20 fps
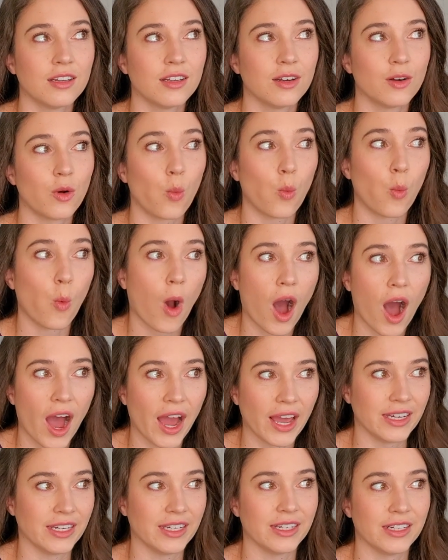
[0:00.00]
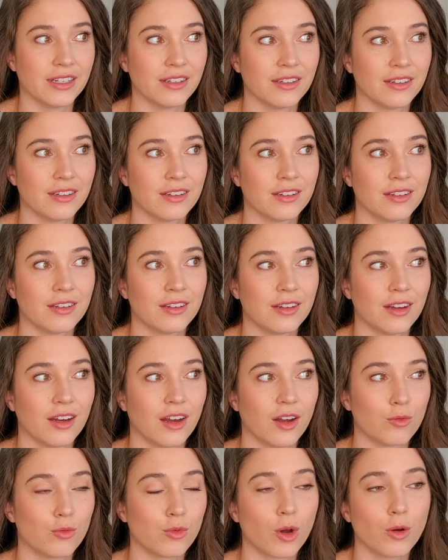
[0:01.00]
wine,
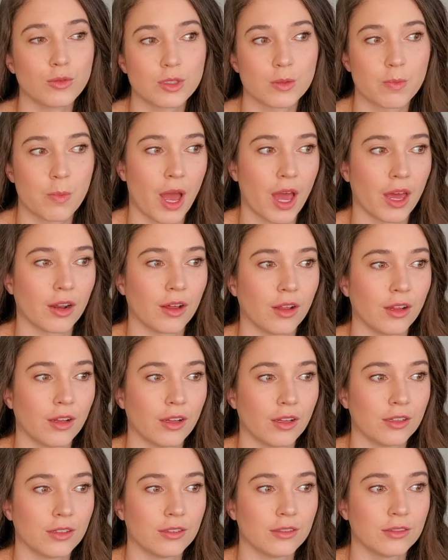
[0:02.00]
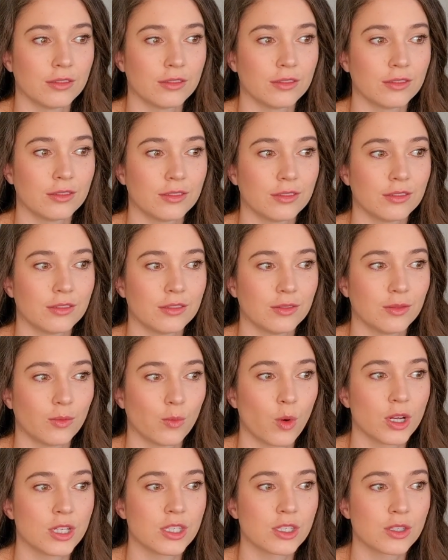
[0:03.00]
rose petal,
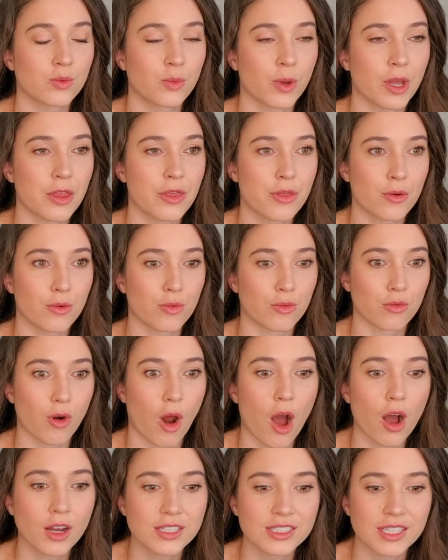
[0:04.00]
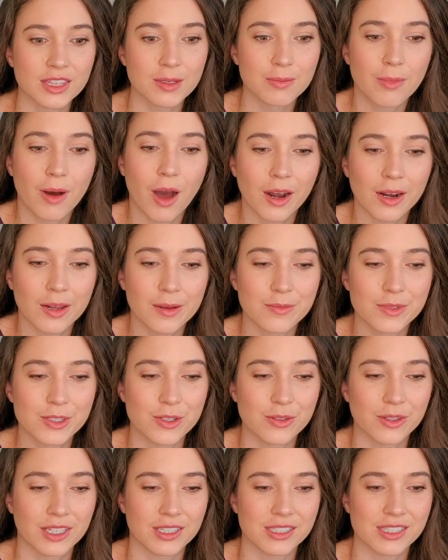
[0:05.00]
ones with rocks at the bottom, so
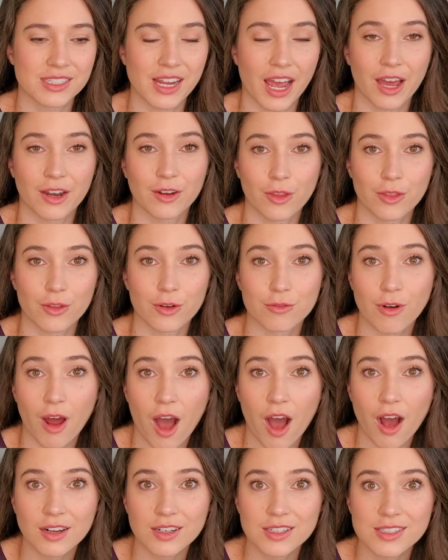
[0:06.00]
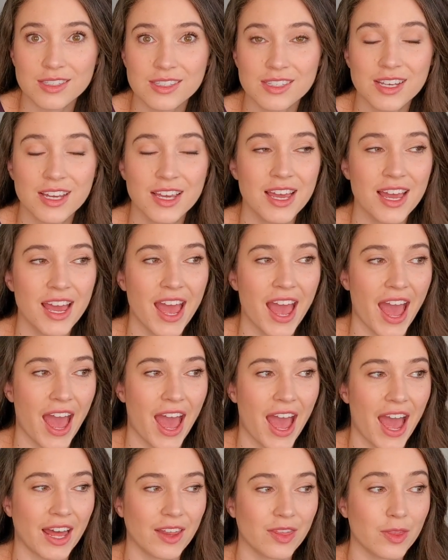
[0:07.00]
you like stand on the rocks.
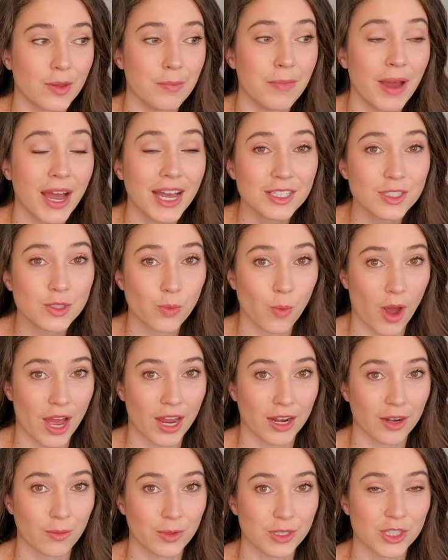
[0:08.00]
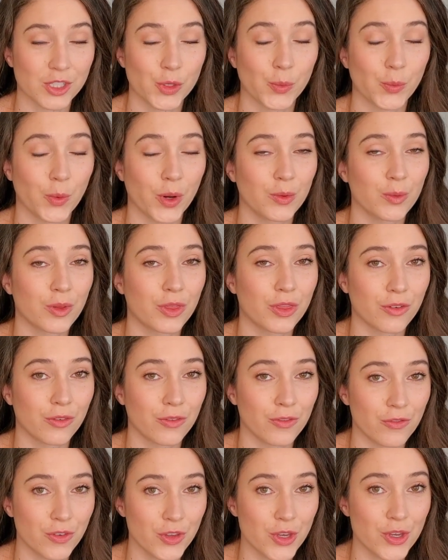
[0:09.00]
And the best one was the one with the
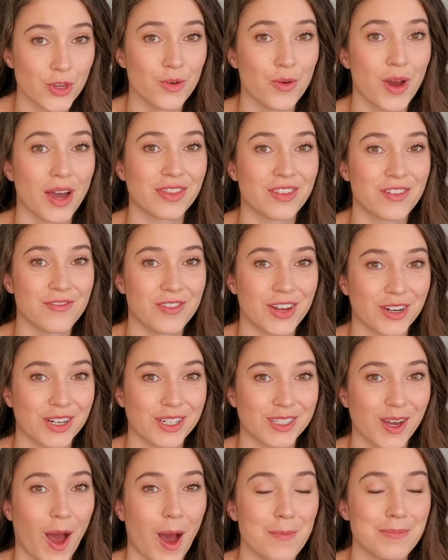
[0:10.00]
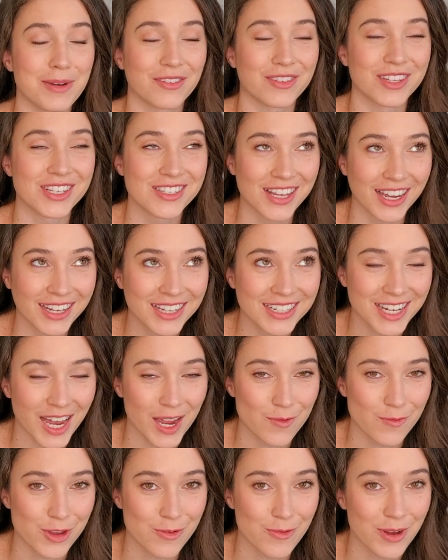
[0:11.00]
view at the very top. Now, the second
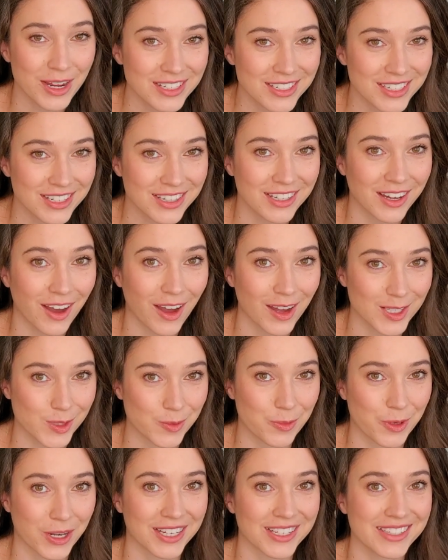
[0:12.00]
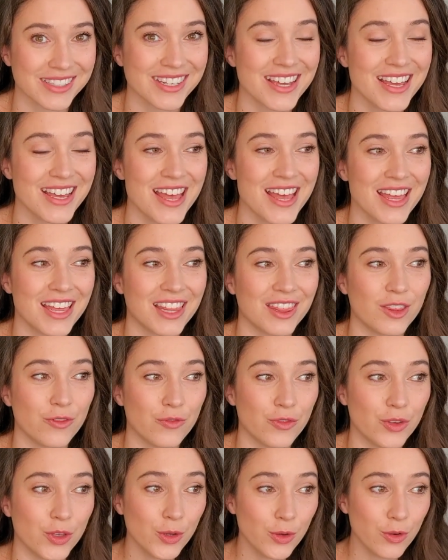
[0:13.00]
time we went to the hot springs, the
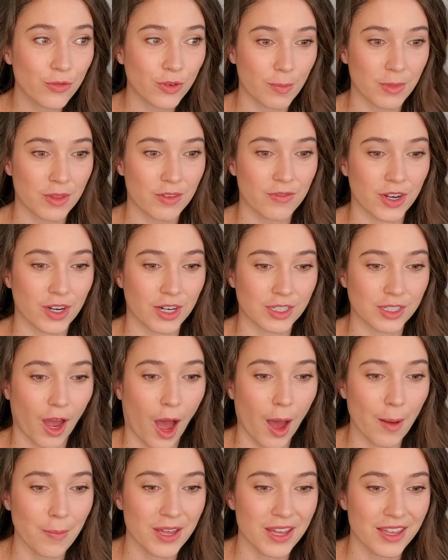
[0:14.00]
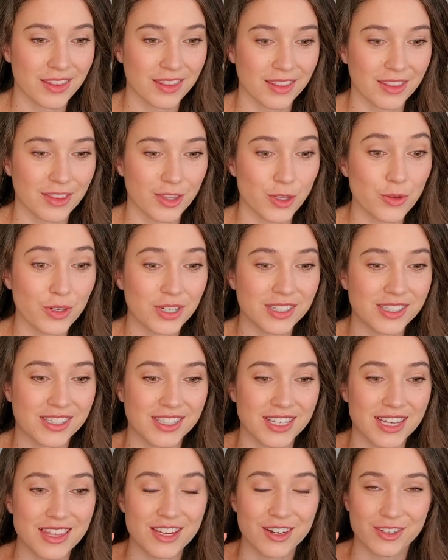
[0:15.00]
view from the very top, you could
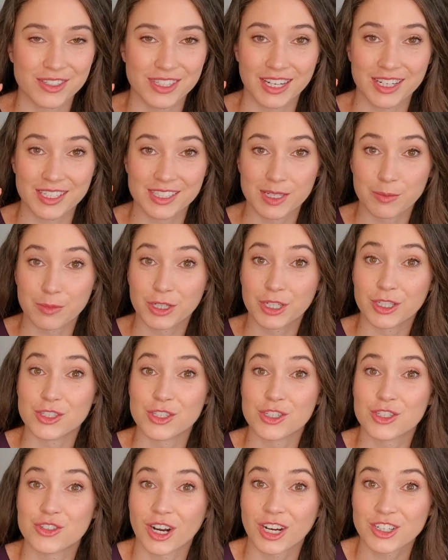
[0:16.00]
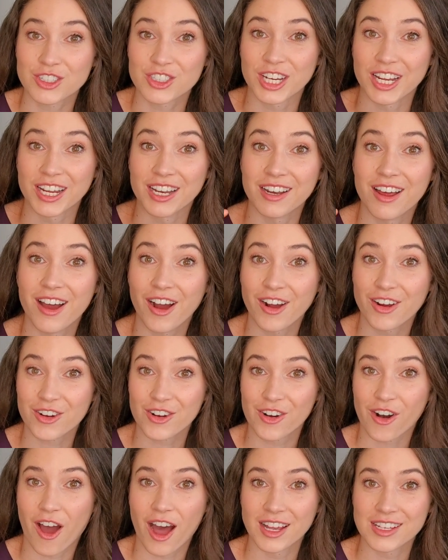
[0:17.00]
see there's like some construction
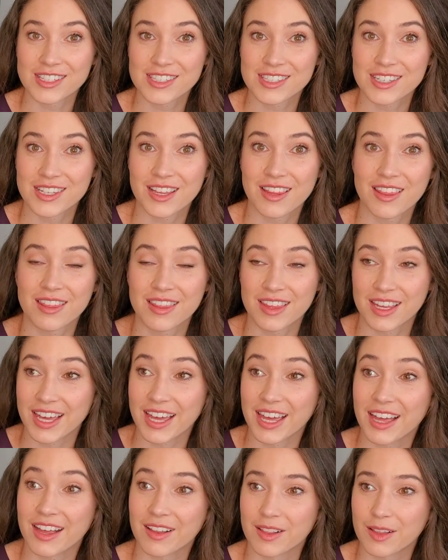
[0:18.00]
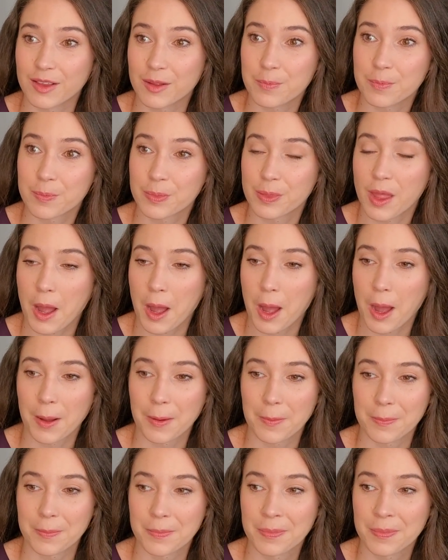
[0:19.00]
across the hill.
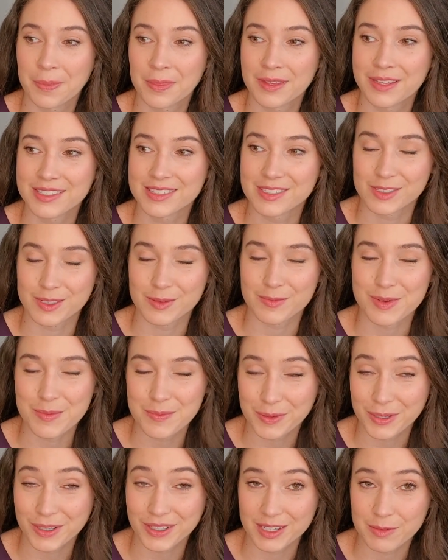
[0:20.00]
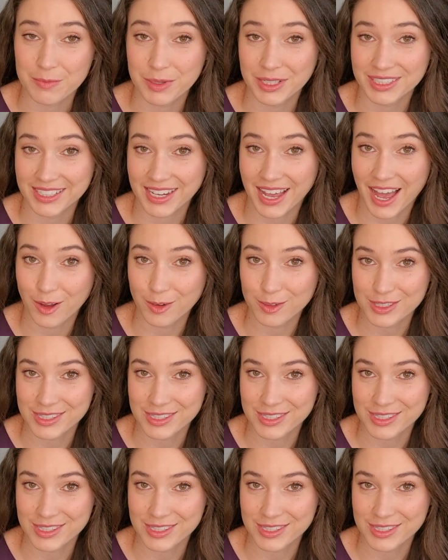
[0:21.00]
So some people are like building a house